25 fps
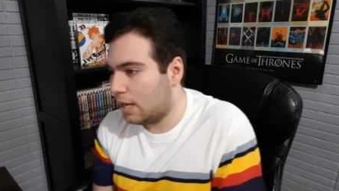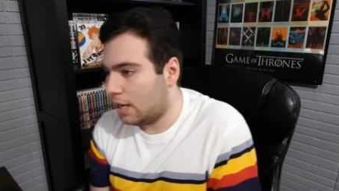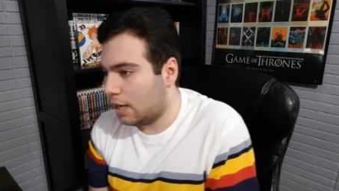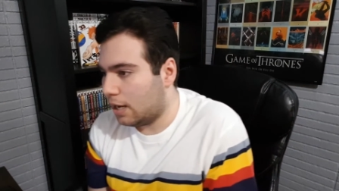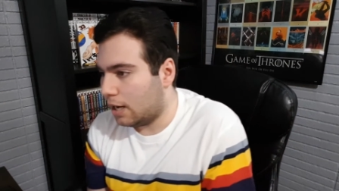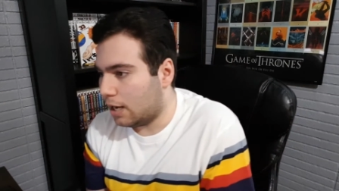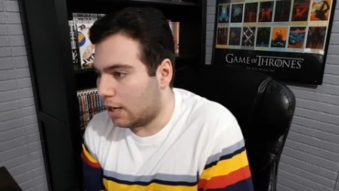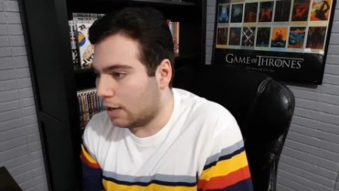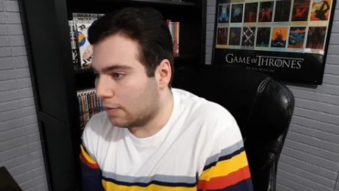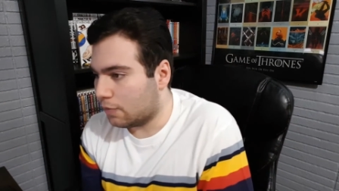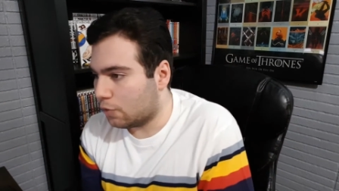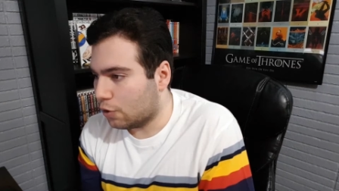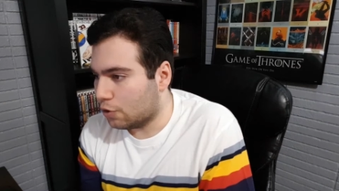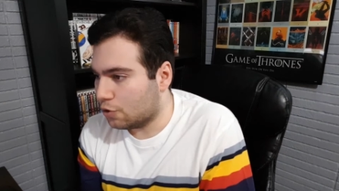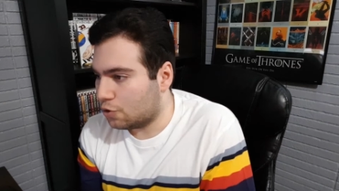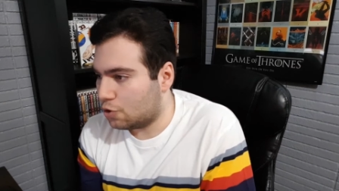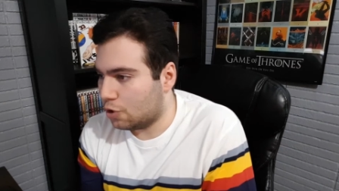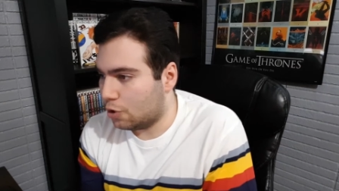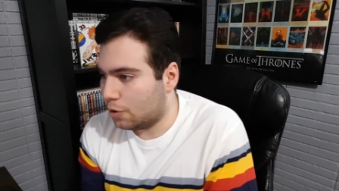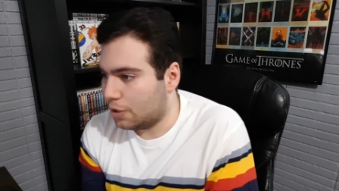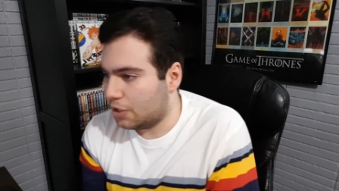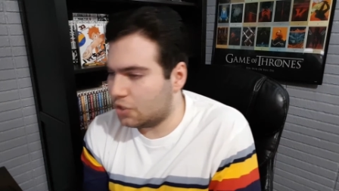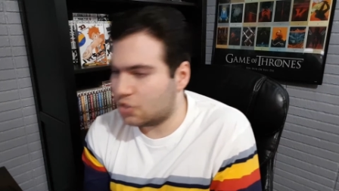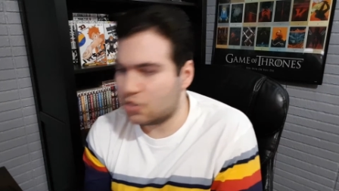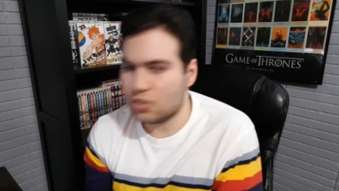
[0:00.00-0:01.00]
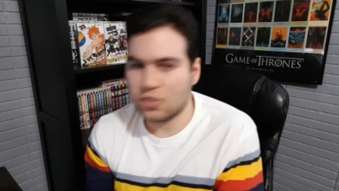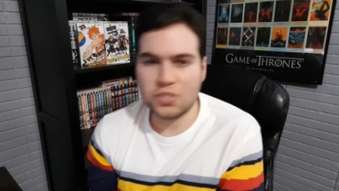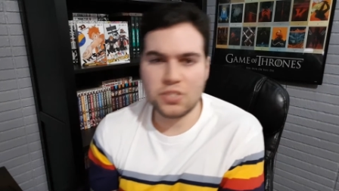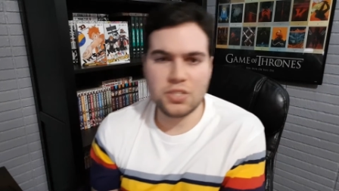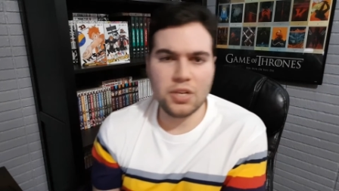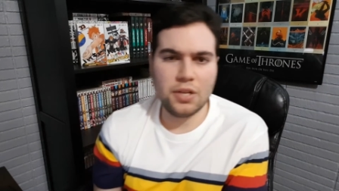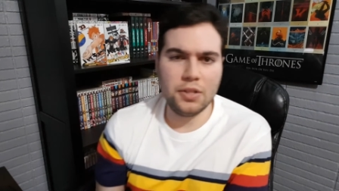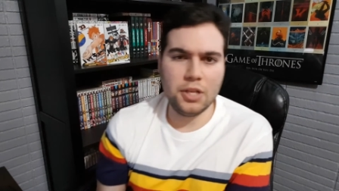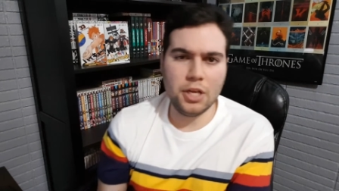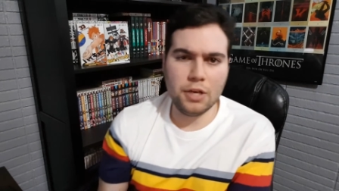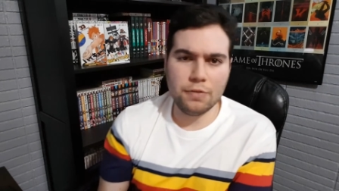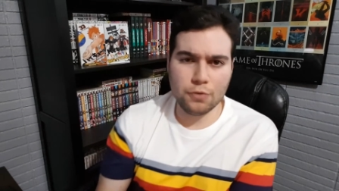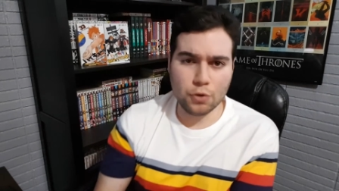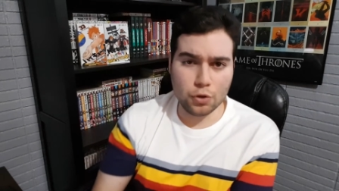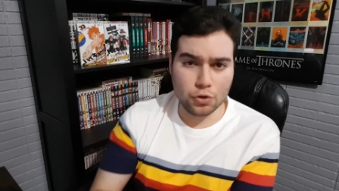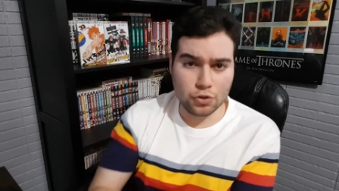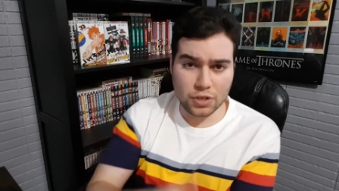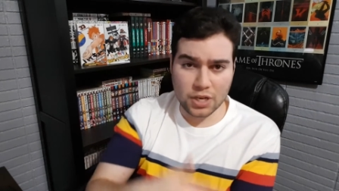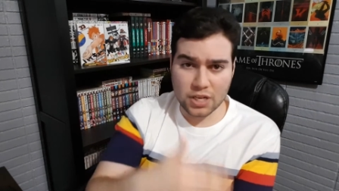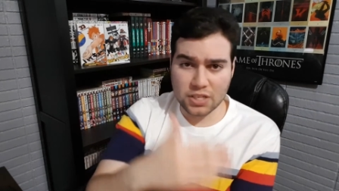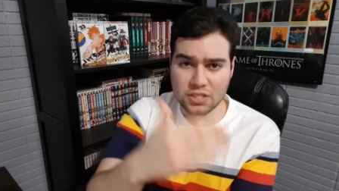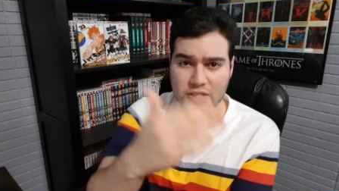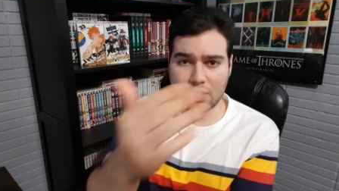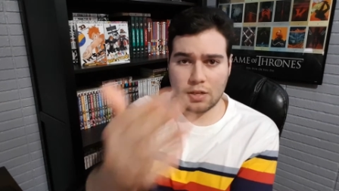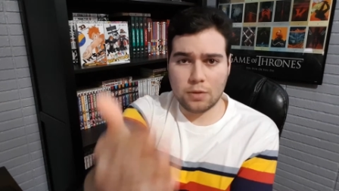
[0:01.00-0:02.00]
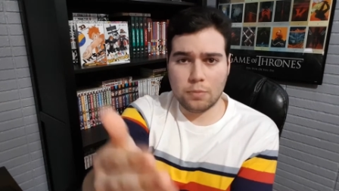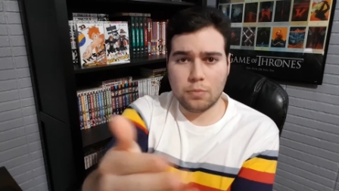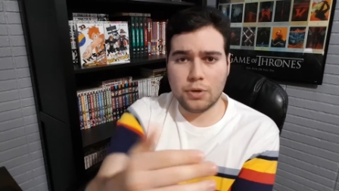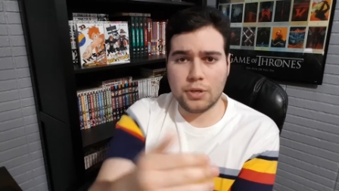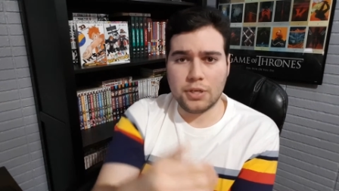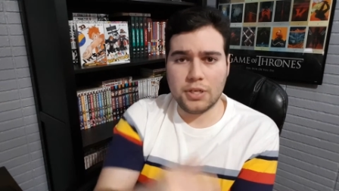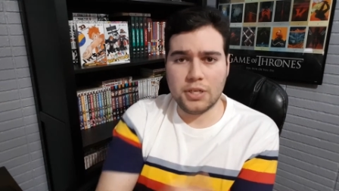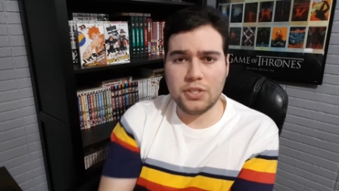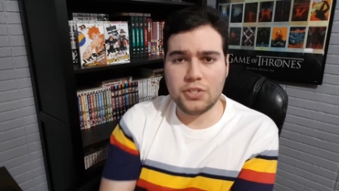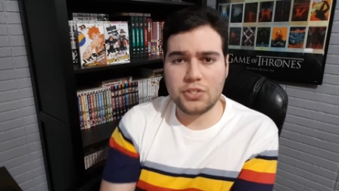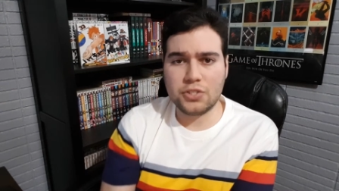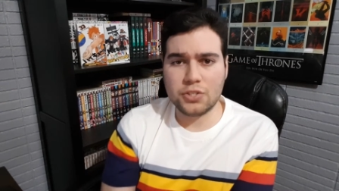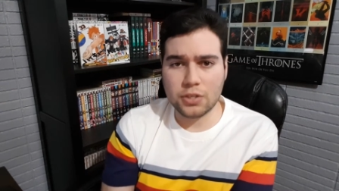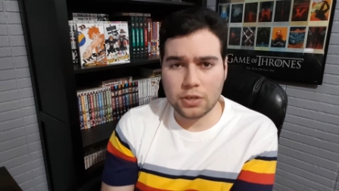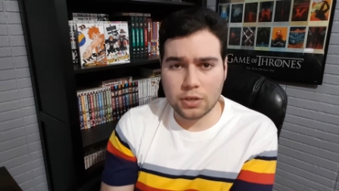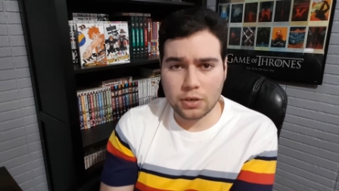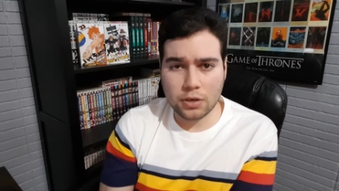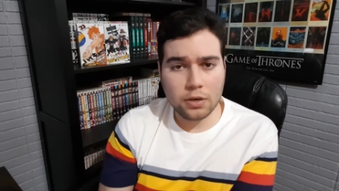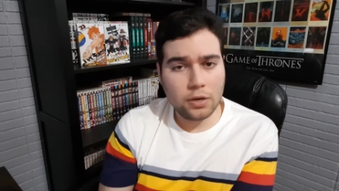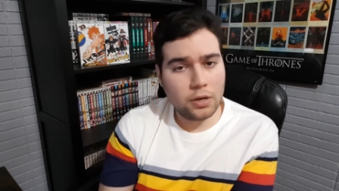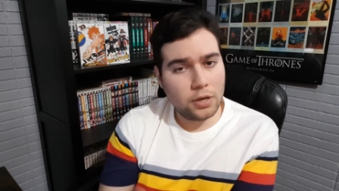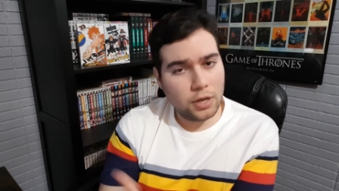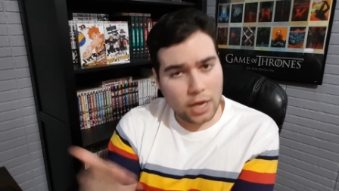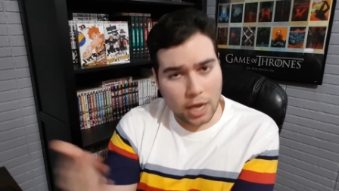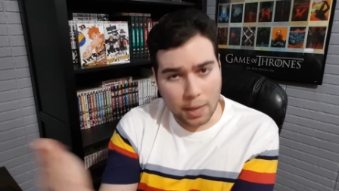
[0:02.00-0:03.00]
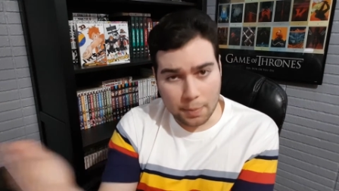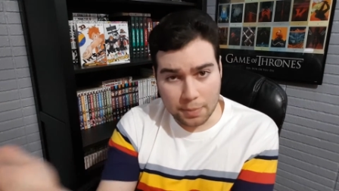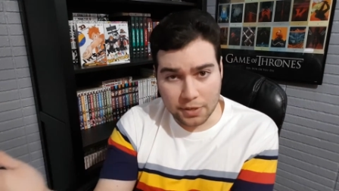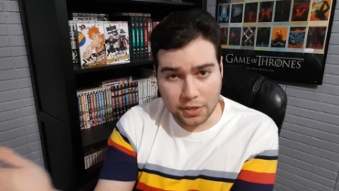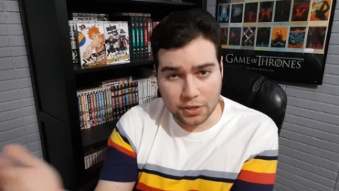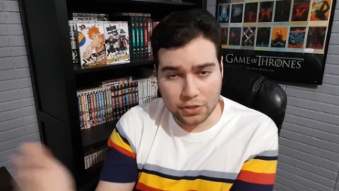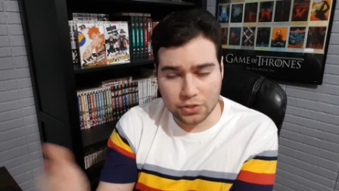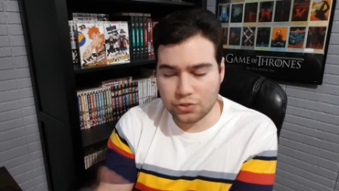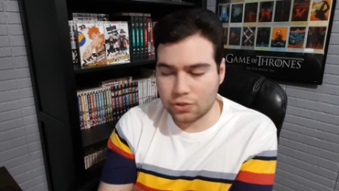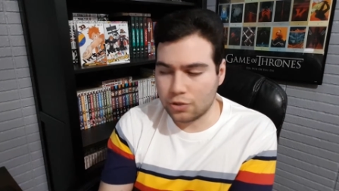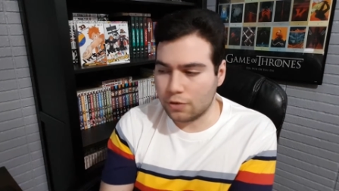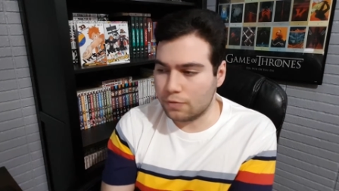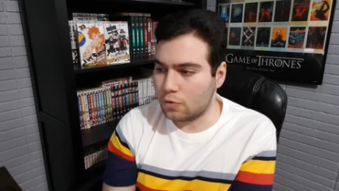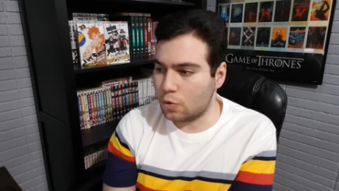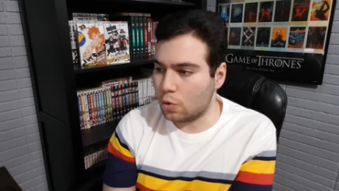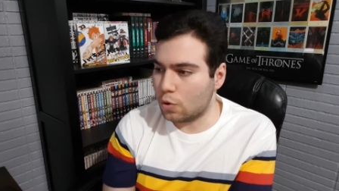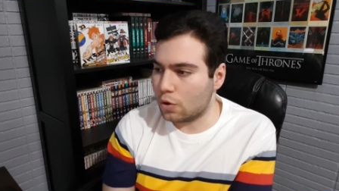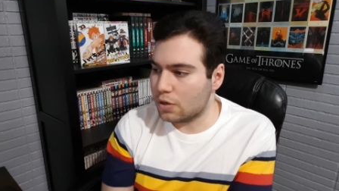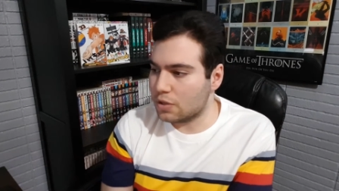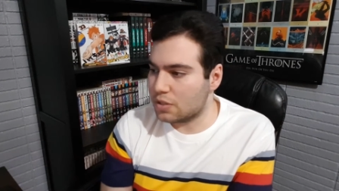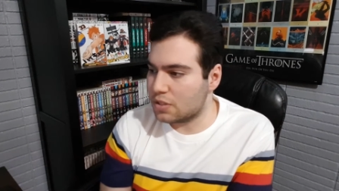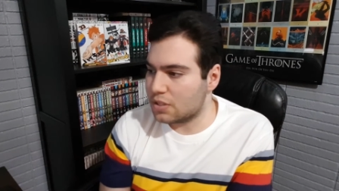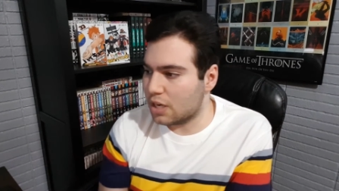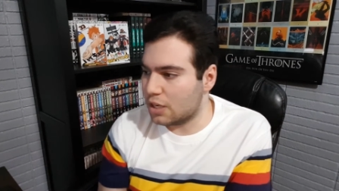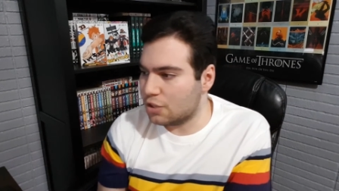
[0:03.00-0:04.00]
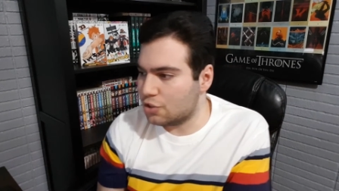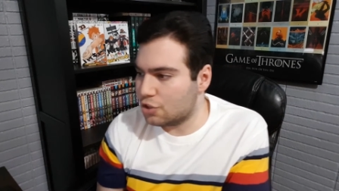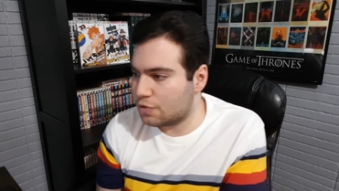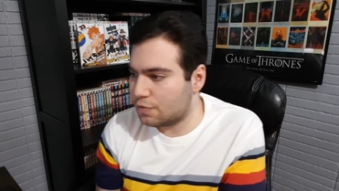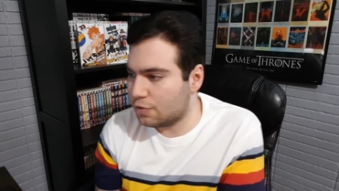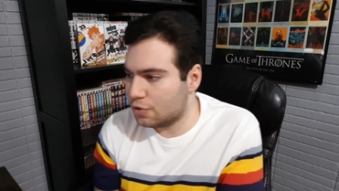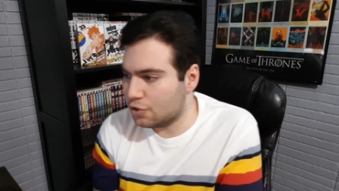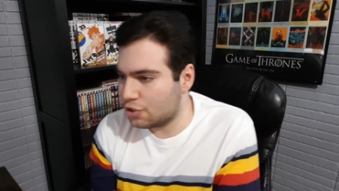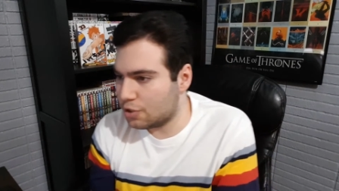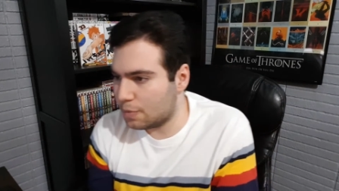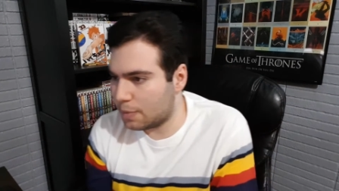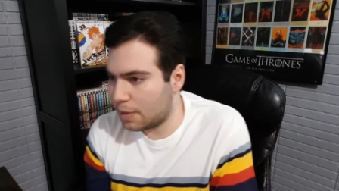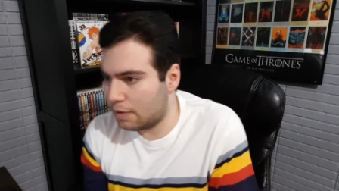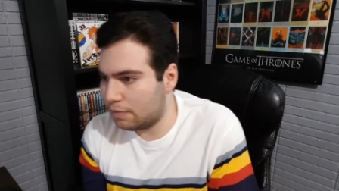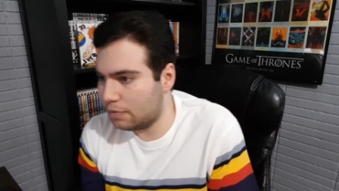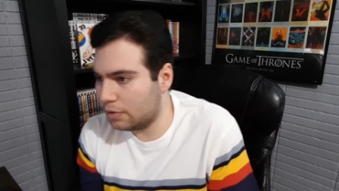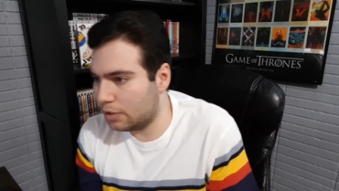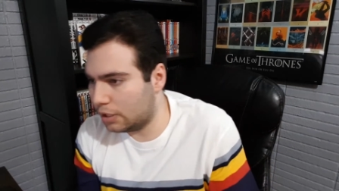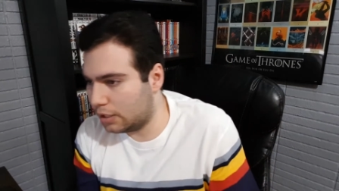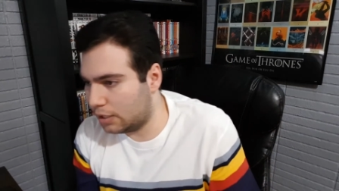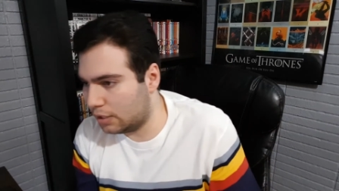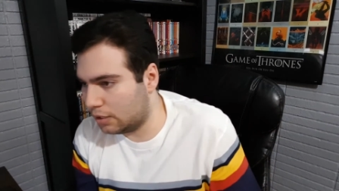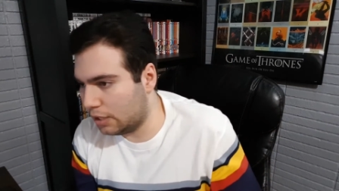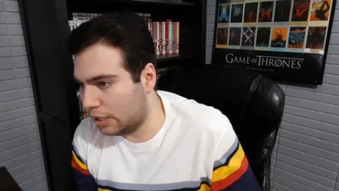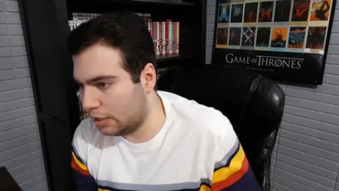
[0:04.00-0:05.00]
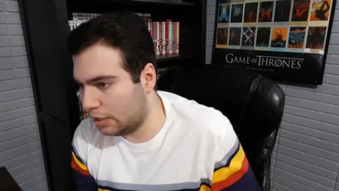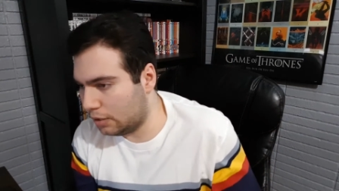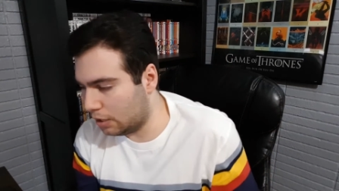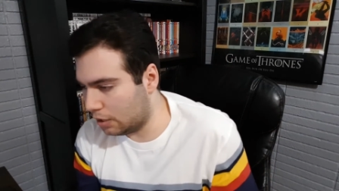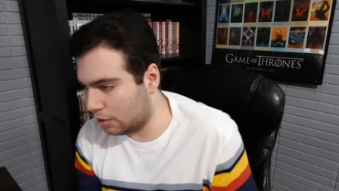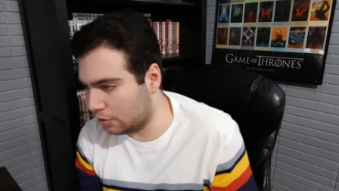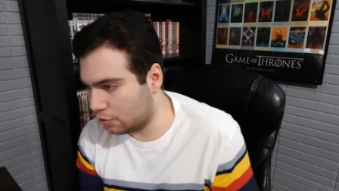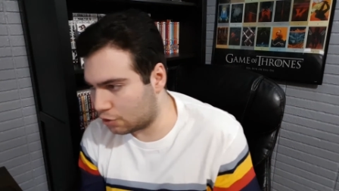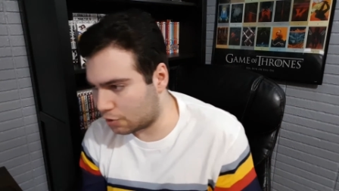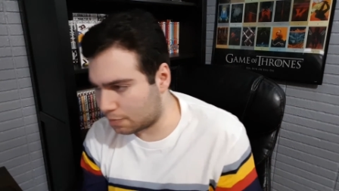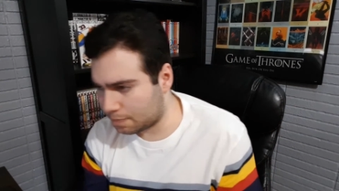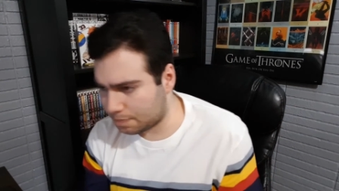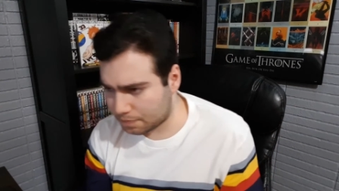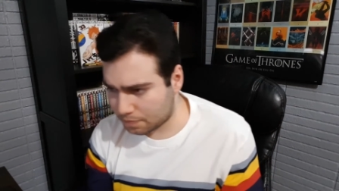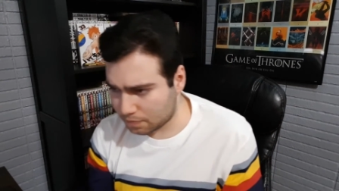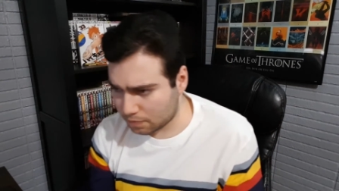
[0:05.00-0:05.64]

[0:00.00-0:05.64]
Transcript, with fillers: Uh, of course, you know Easter Sunday for those of you guys celebrating Easter. Happy Easter, of course. I just finished up having like a late lunch